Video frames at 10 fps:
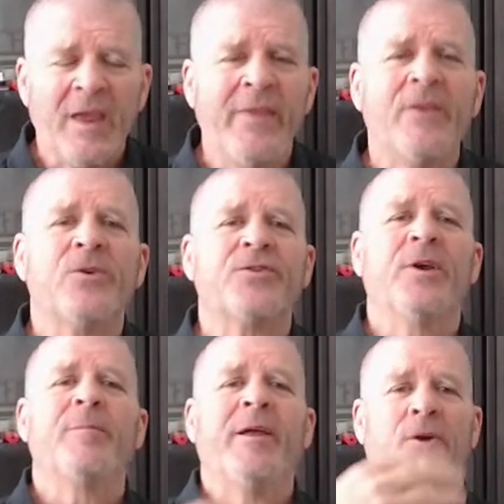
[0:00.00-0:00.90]
and then there's
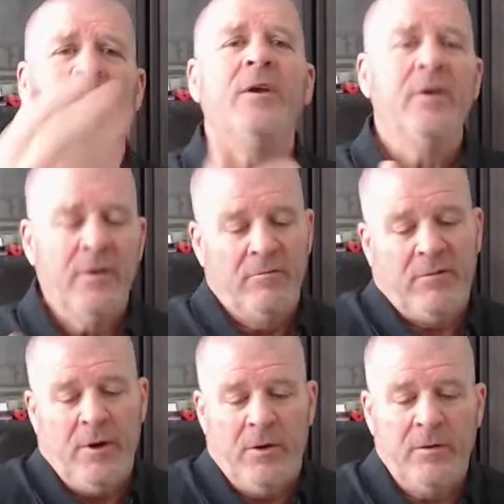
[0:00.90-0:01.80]
some that are
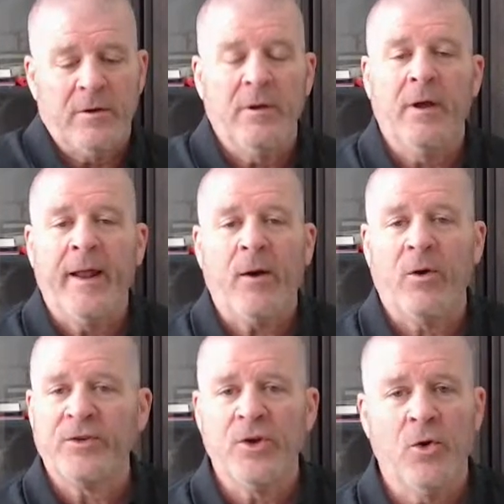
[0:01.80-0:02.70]
an
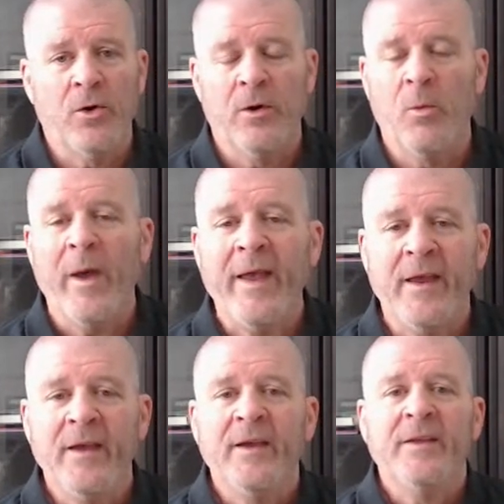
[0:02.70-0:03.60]
hour or so away